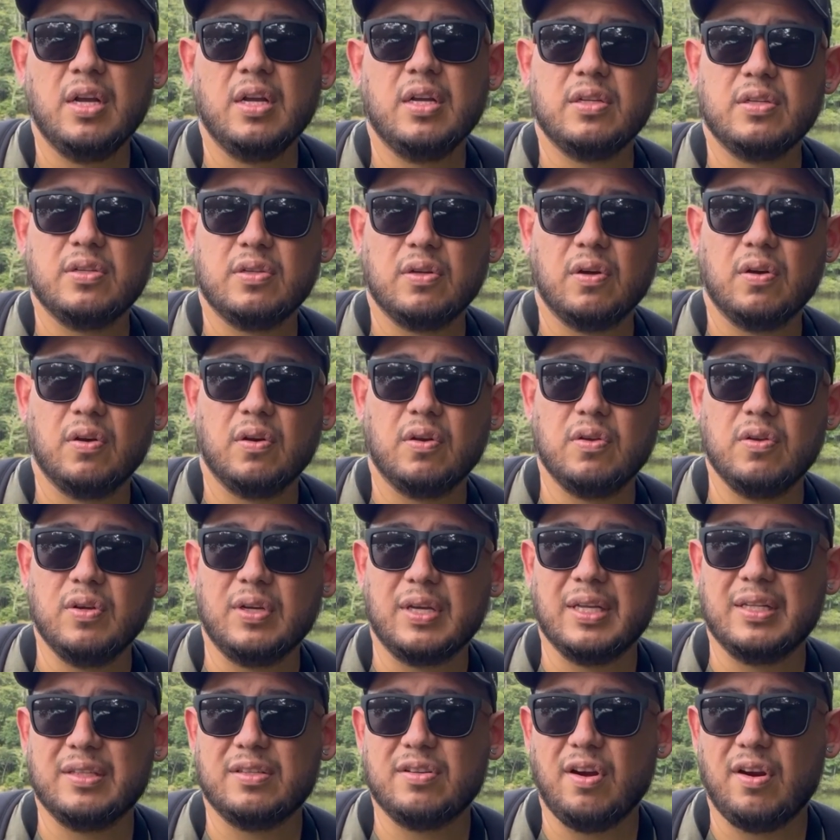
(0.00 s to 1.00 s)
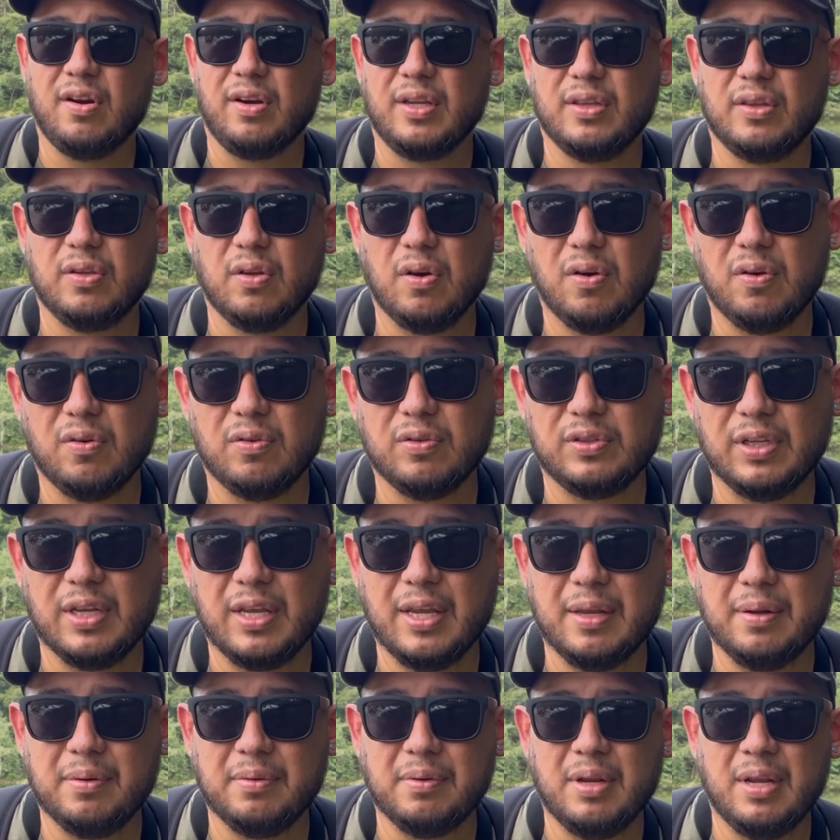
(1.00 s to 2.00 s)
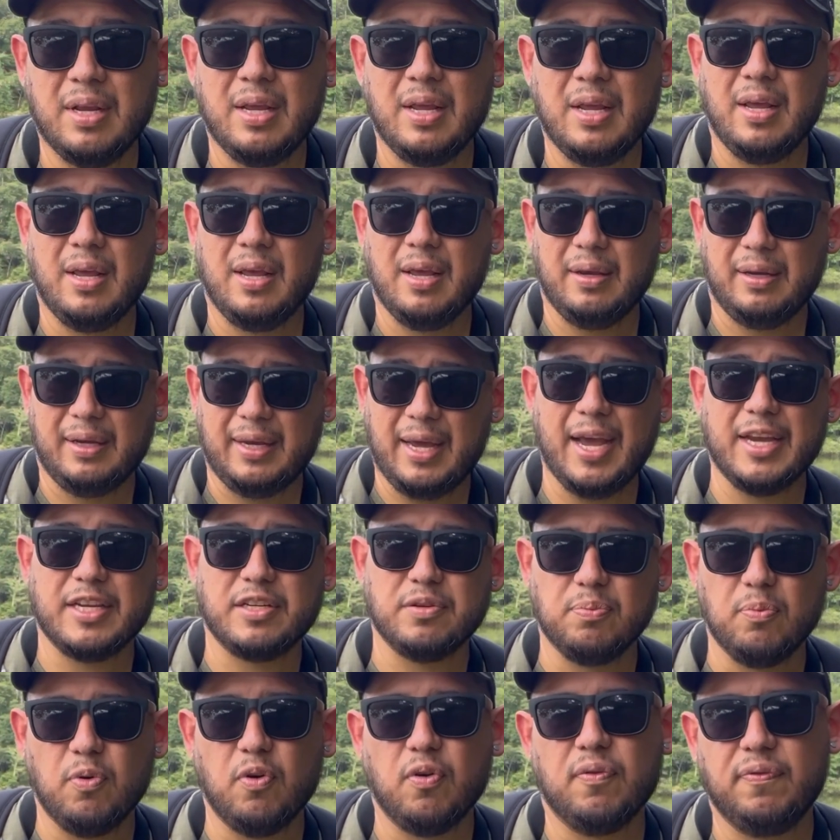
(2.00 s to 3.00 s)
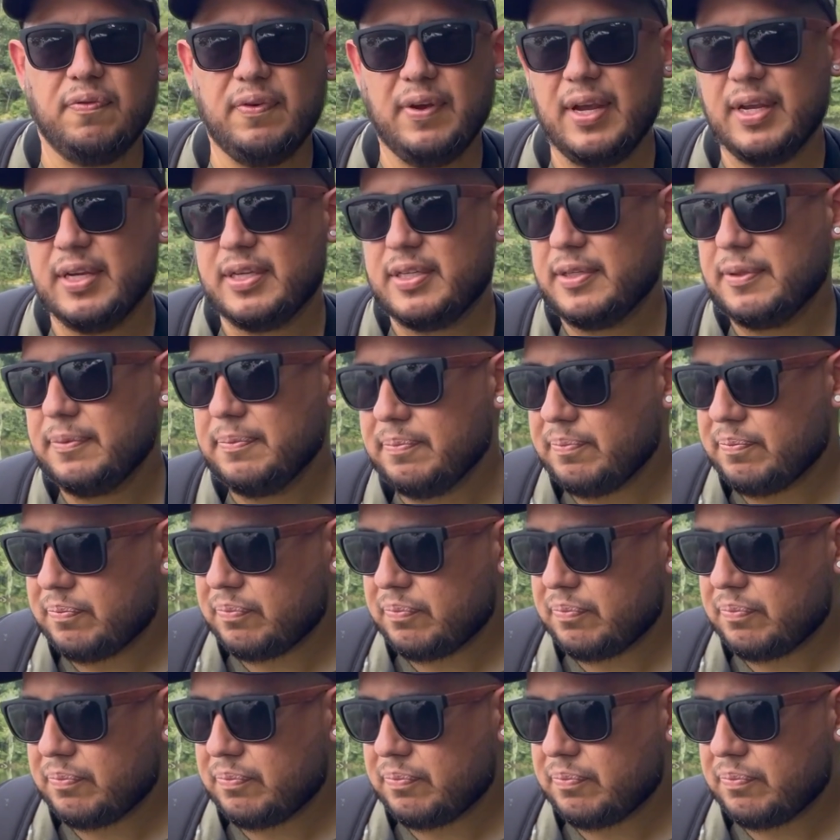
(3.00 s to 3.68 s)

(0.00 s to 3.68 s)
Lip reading: so you can target those and catch more fish.